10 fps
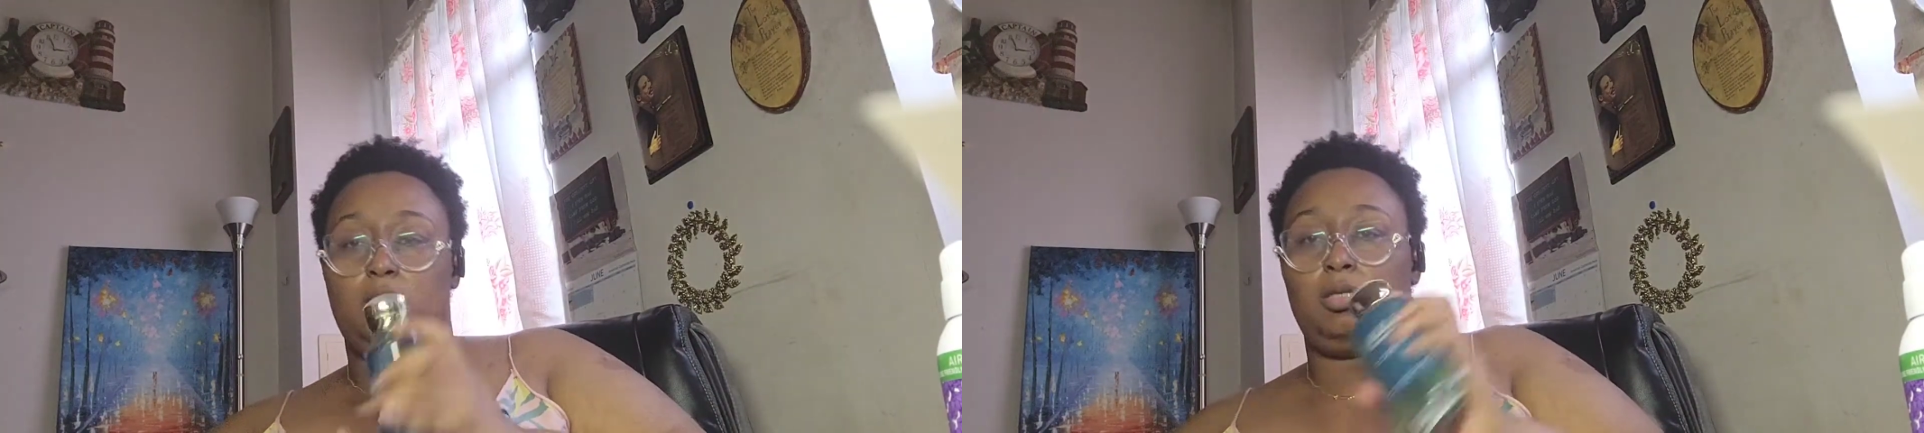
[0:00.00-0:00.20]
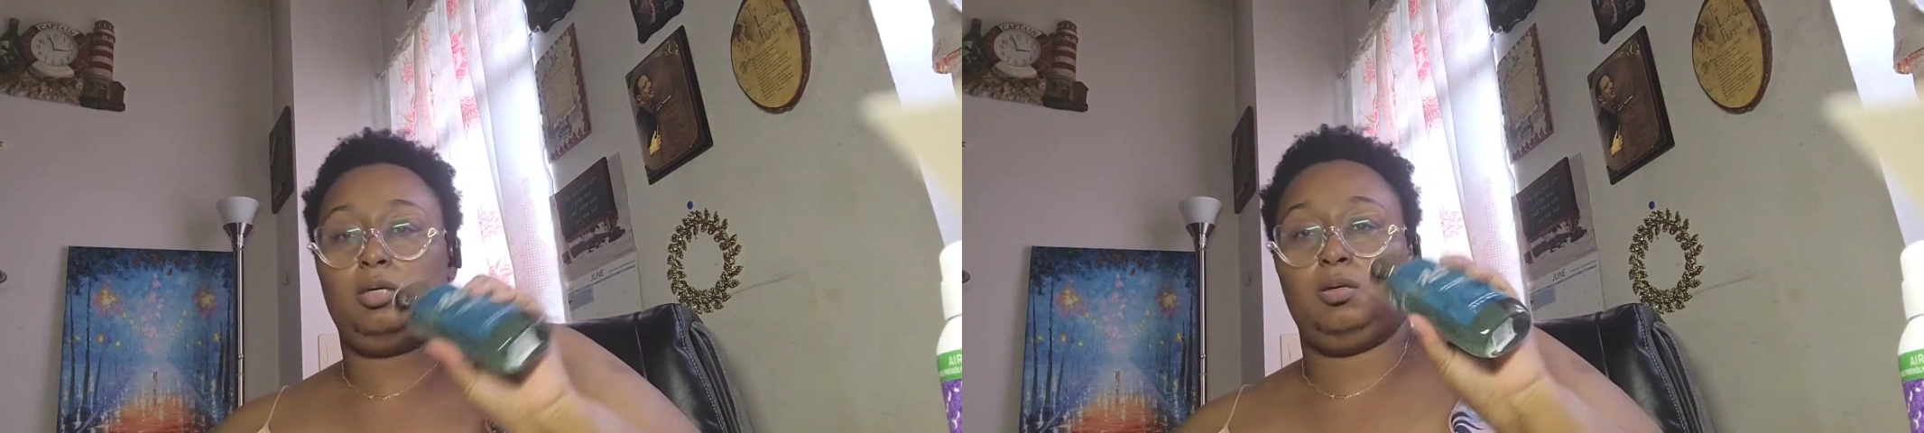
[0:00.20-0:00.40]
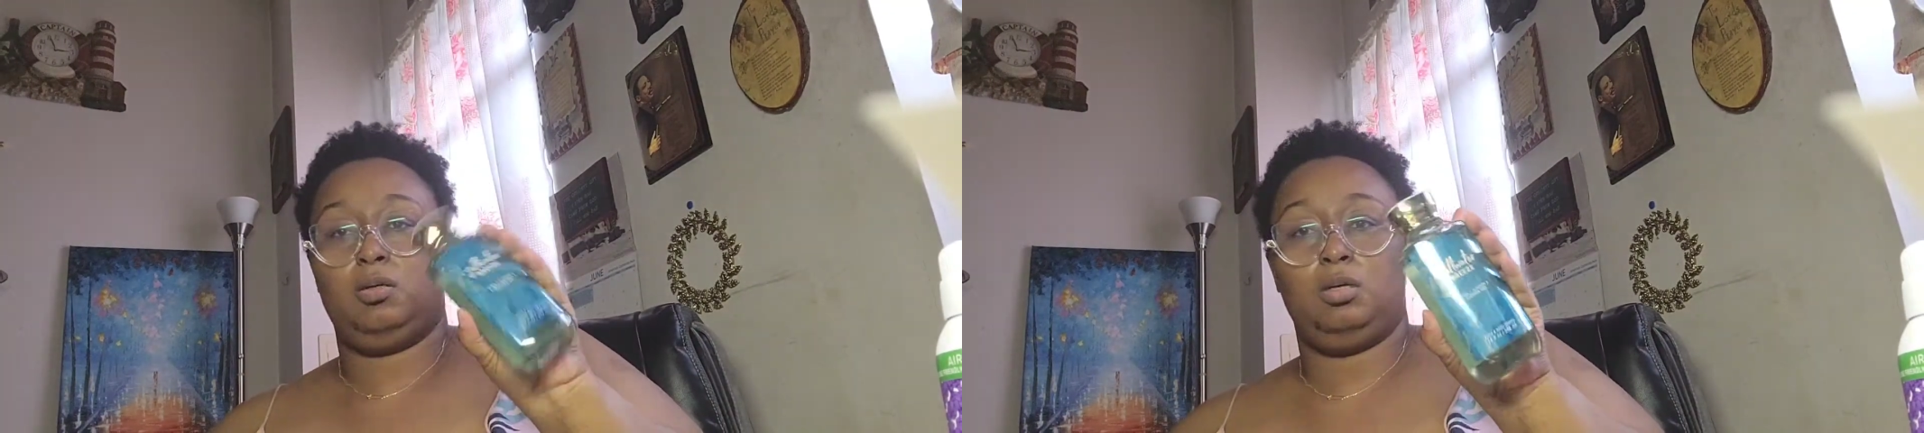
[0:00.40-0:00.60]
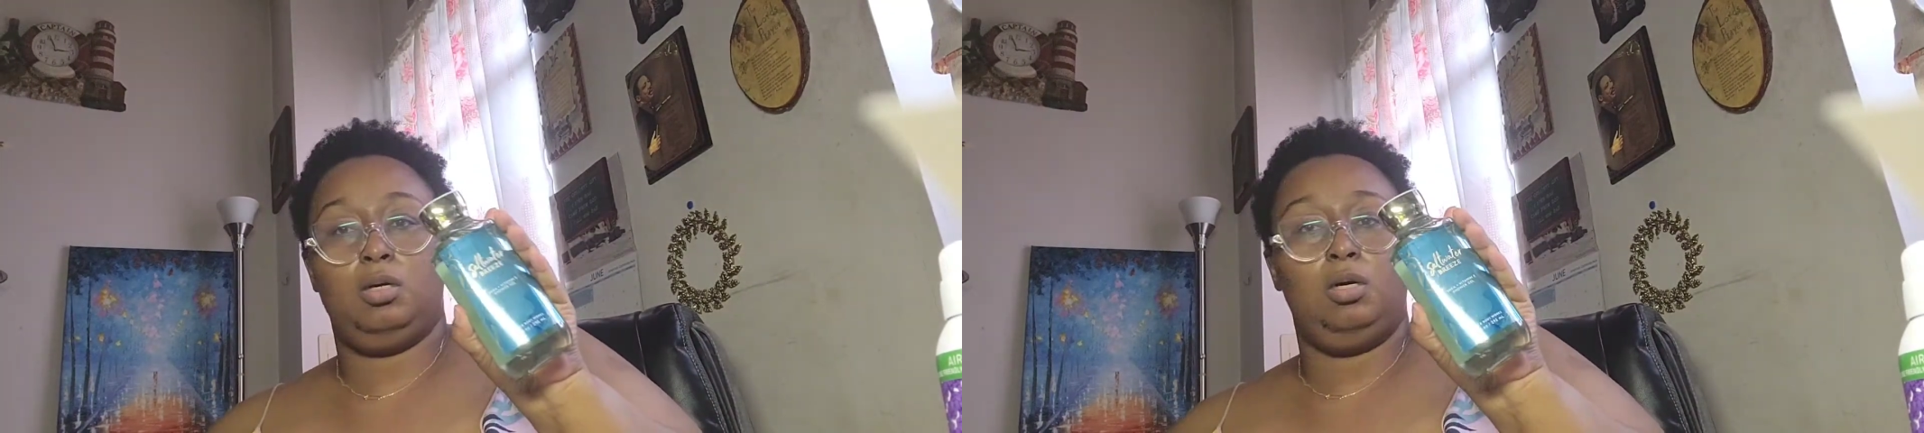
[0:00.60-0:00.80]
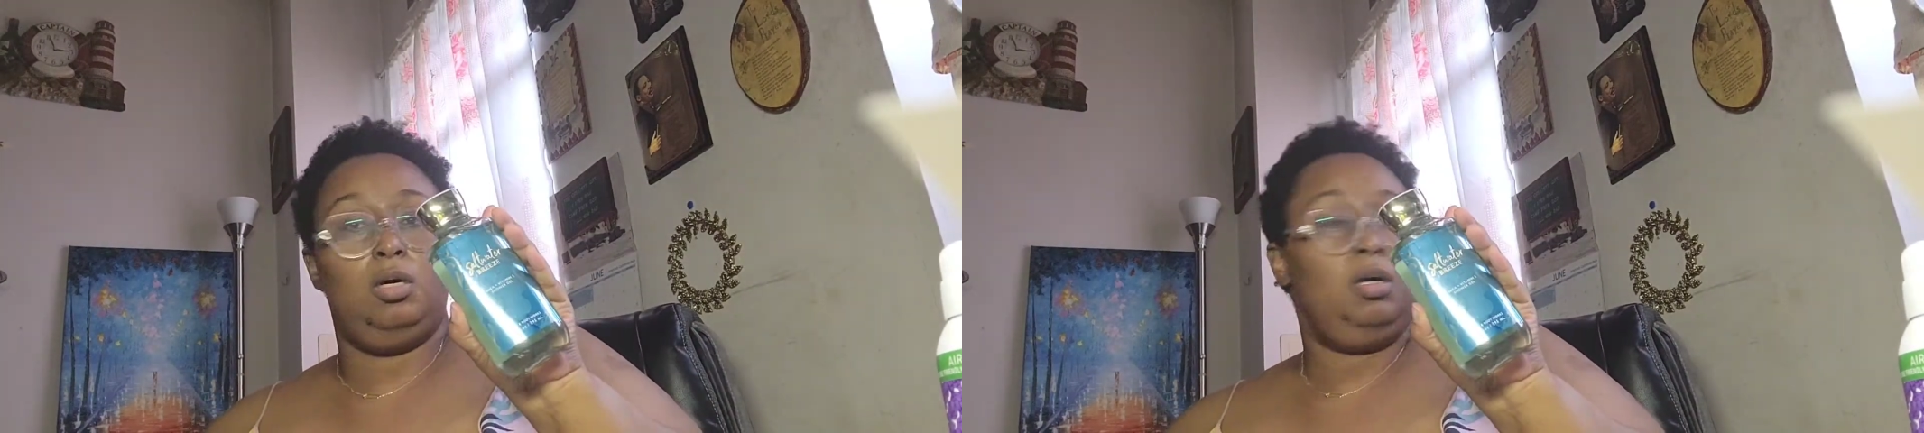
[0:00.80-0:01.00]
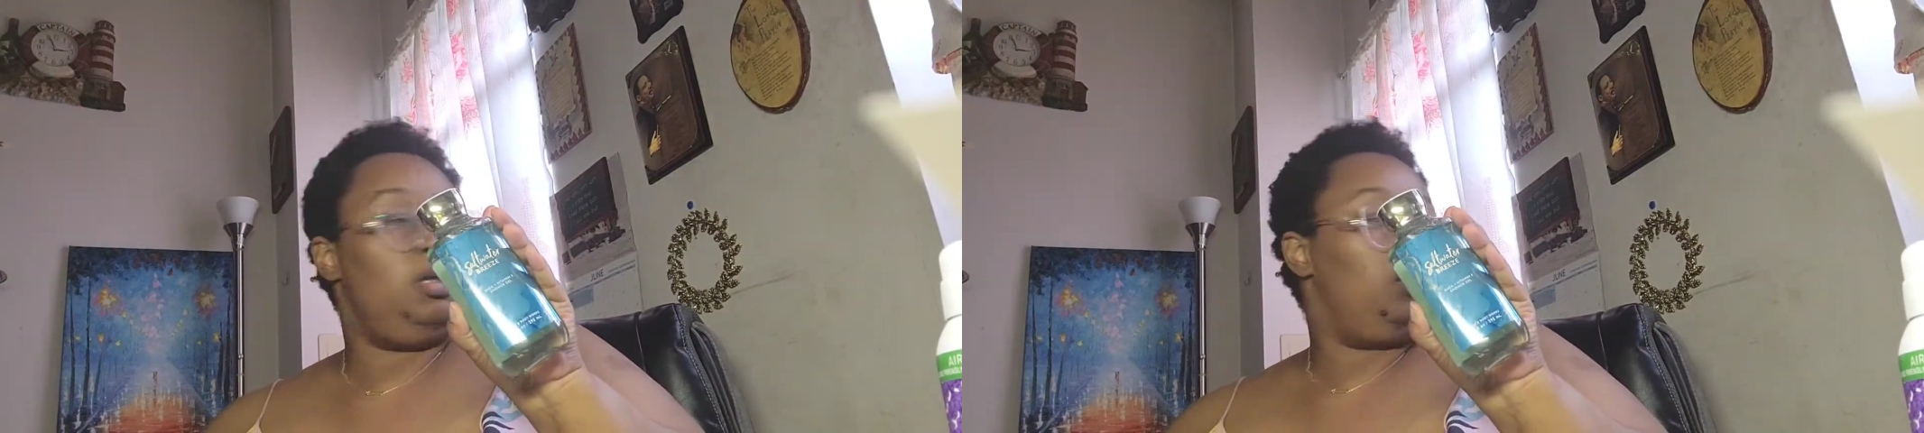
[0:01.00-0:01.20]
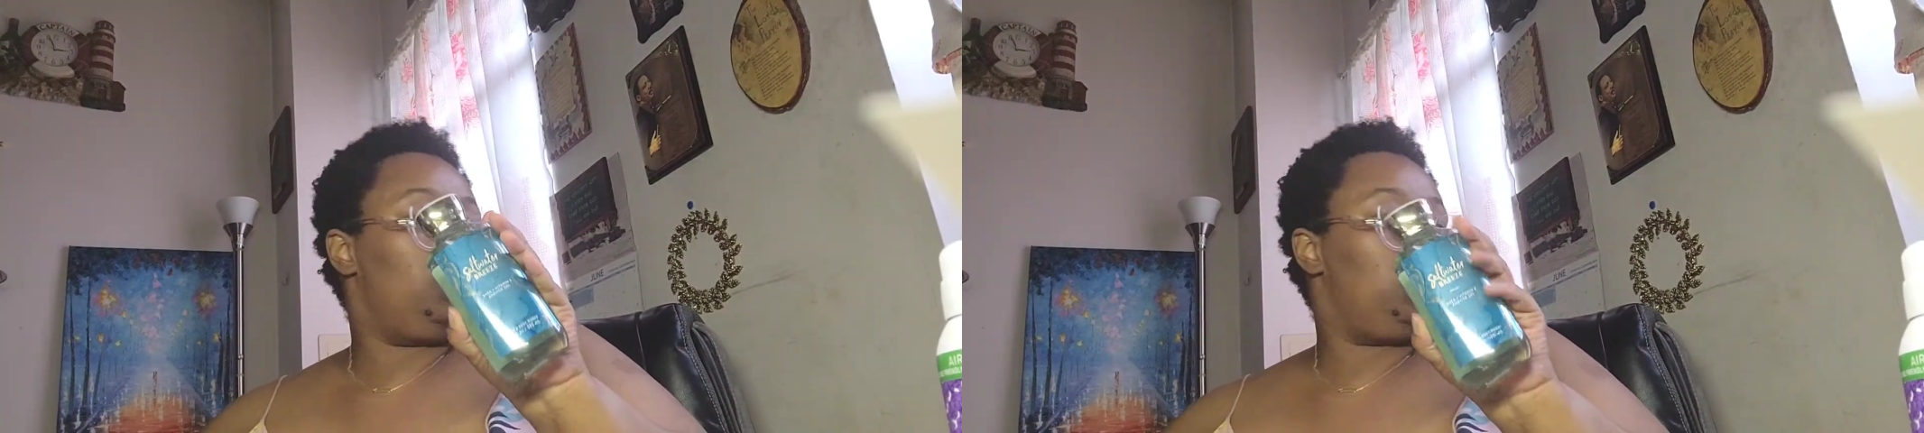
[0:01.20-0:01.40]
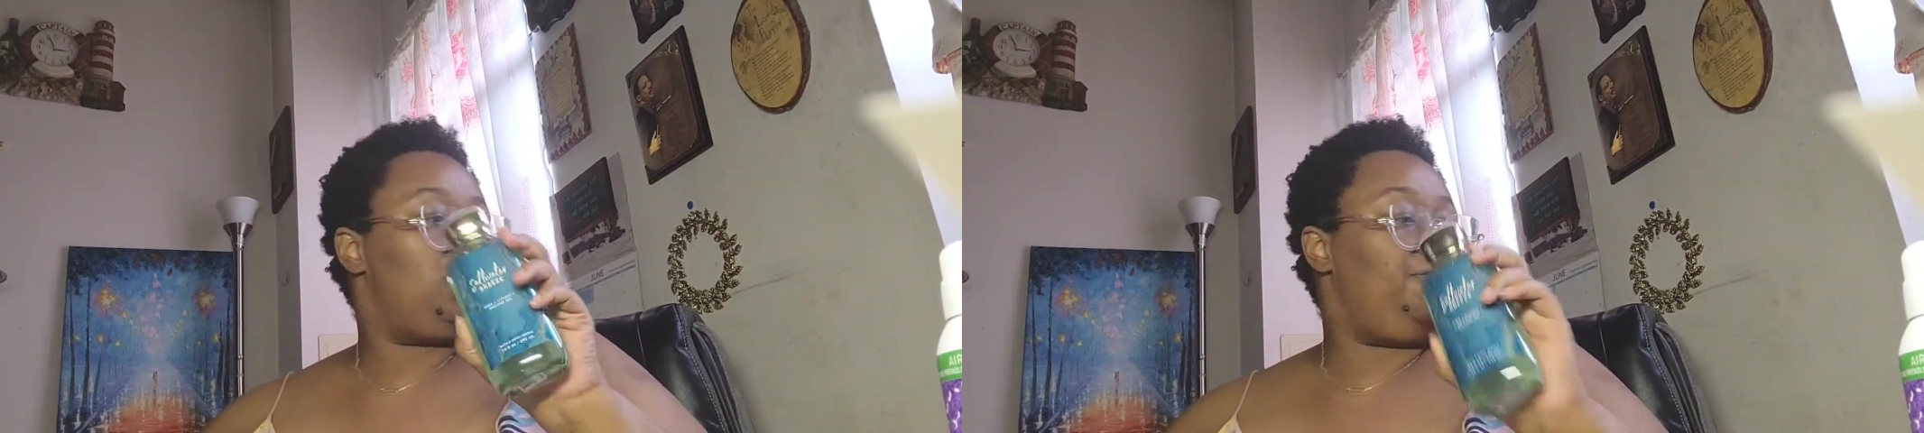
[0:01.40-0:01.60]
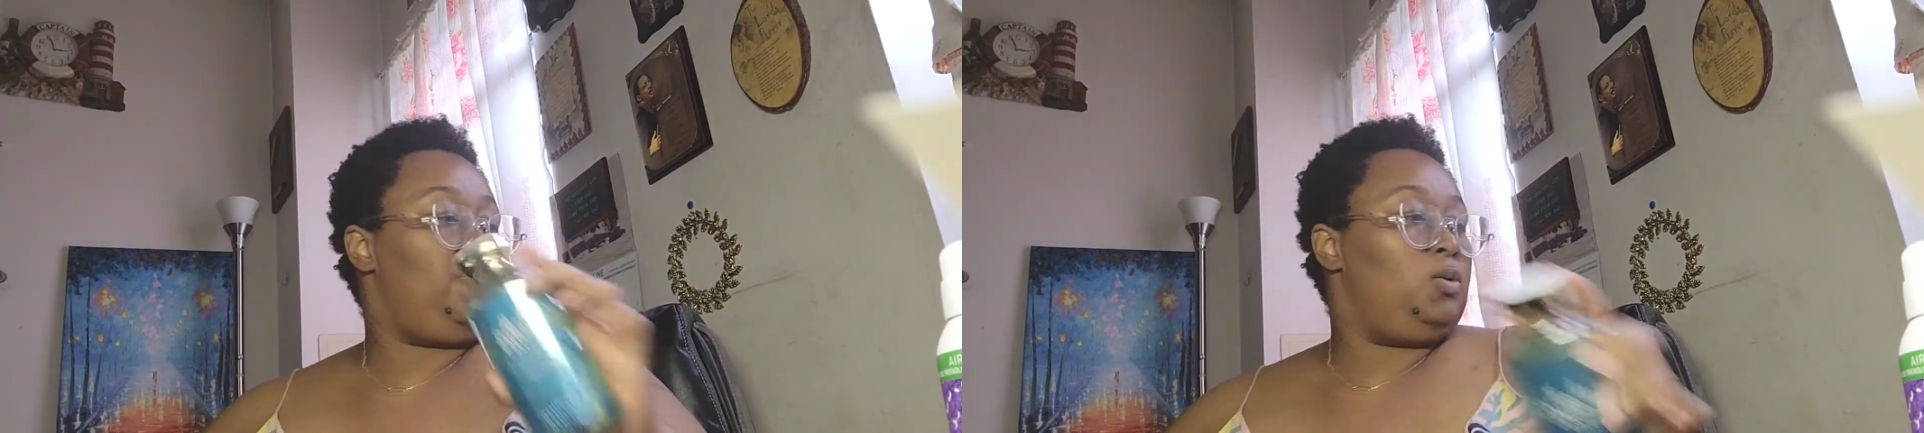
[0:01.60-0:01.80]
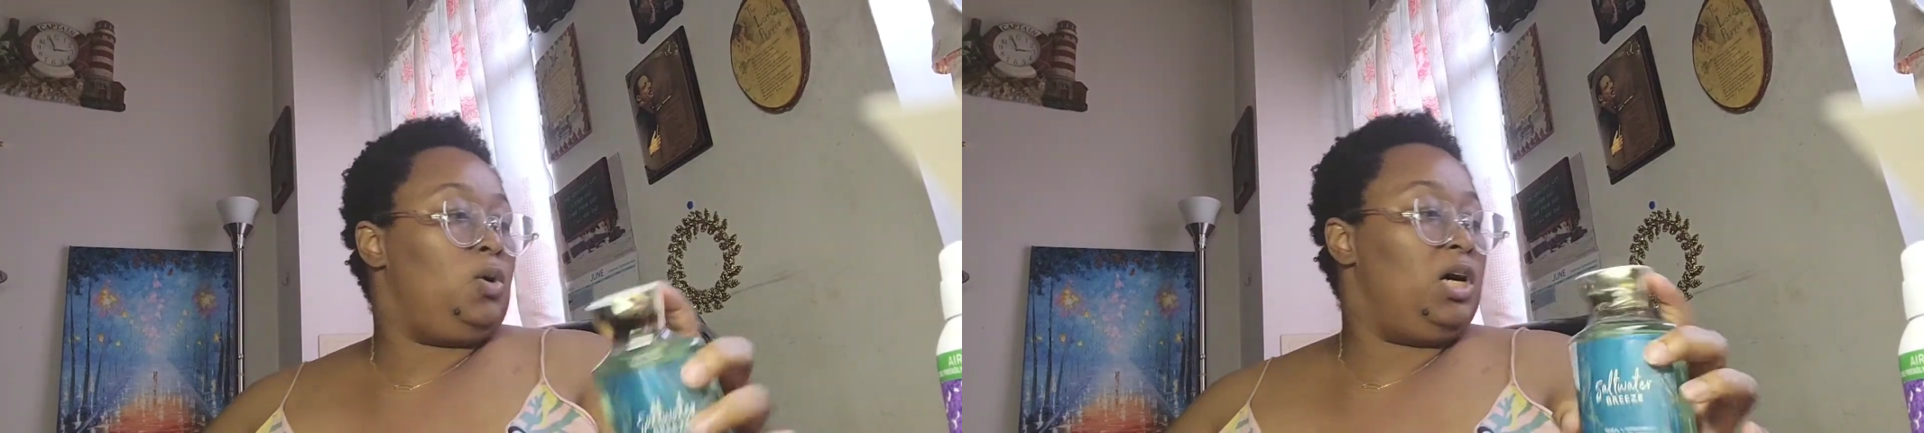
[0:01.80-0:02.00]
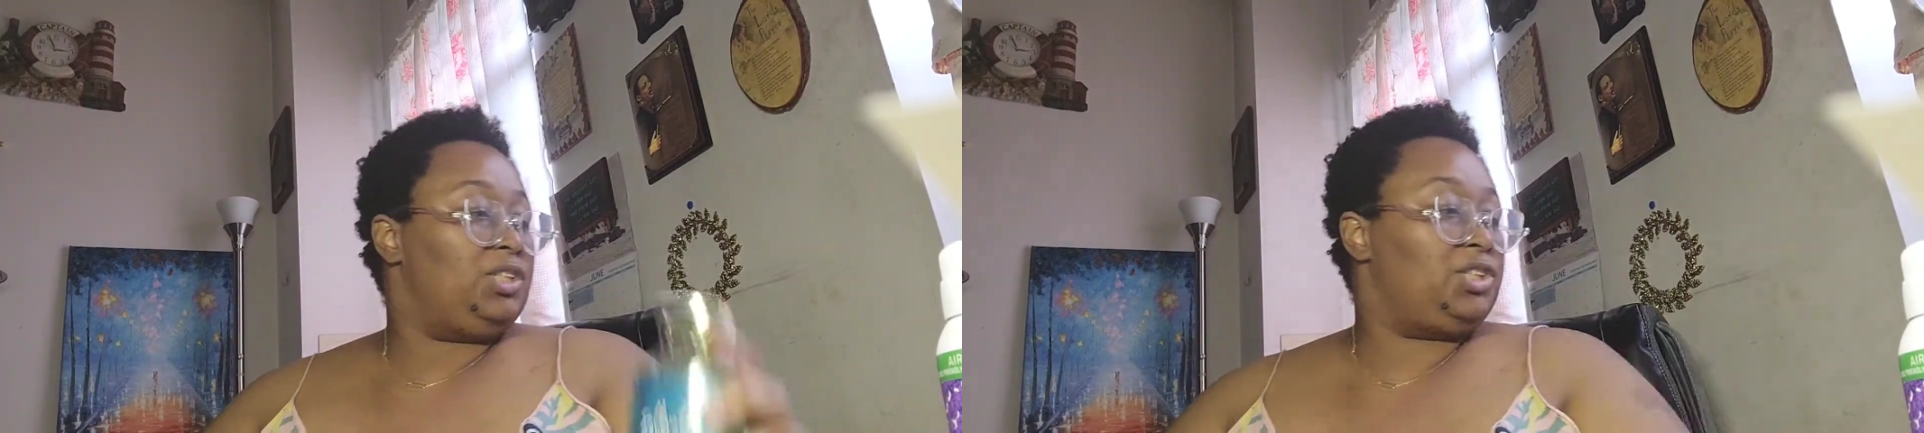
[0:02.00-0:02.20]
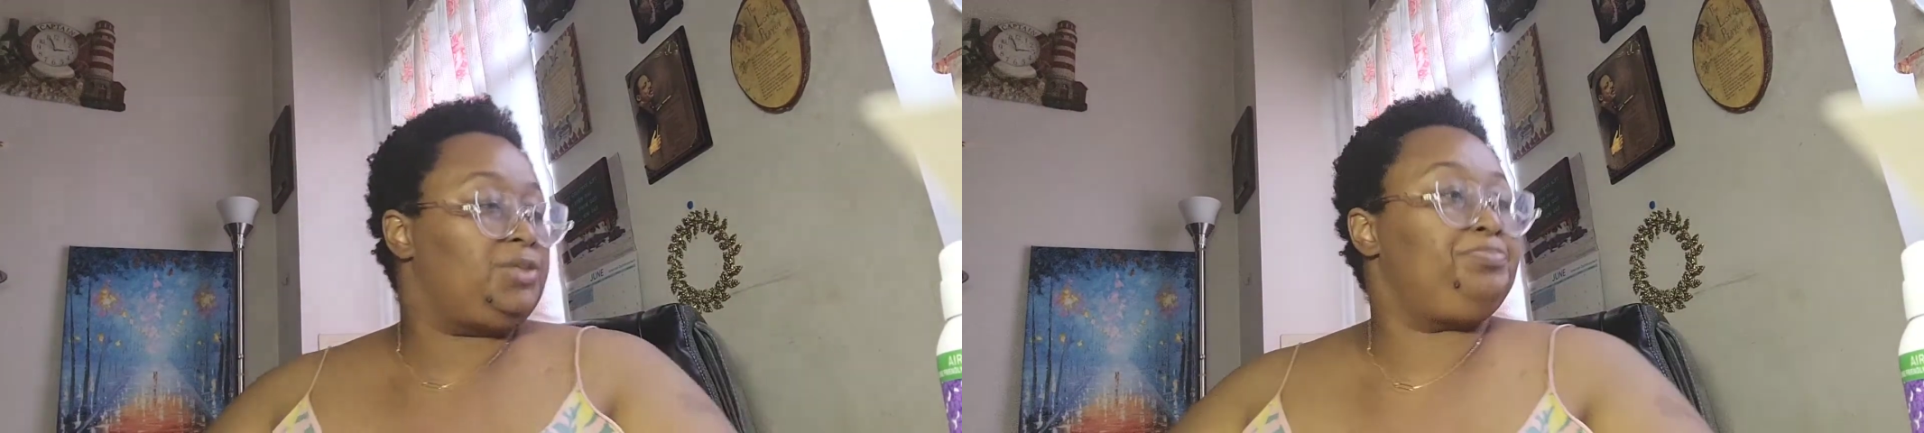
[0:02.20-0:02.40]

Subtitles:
So this is the fun wash.